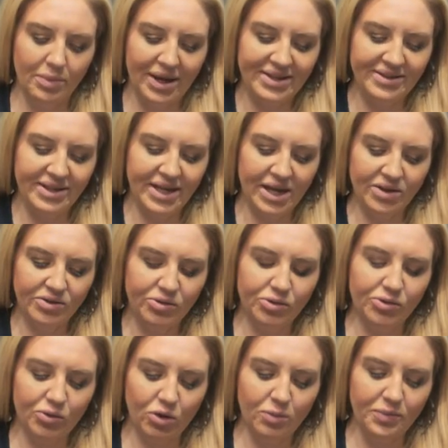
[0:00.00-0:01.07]
I see Cancer
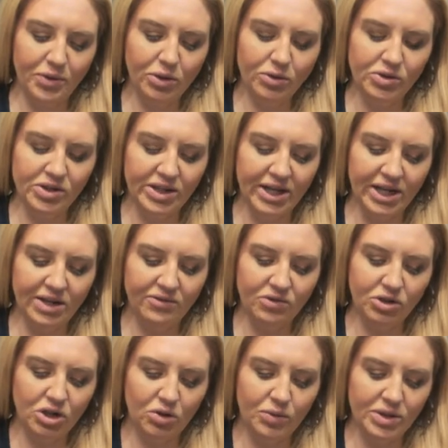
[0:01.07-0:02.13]
Scorpio. Do they
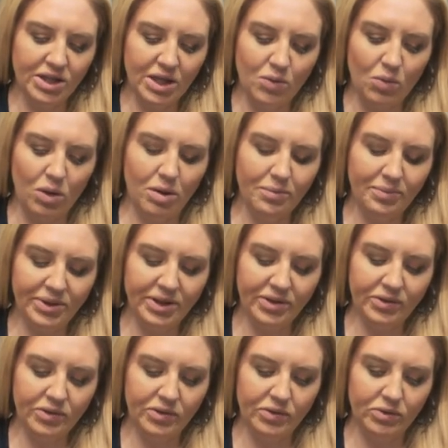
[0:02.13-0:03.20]
even know what they want,
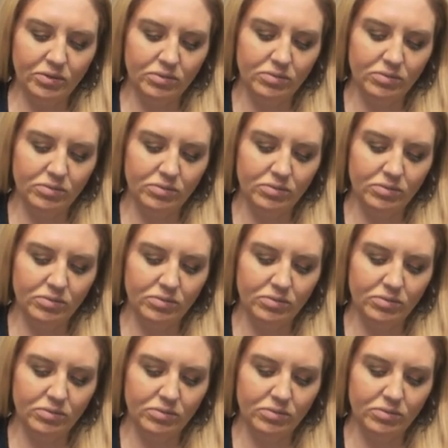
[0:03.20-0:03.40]
please?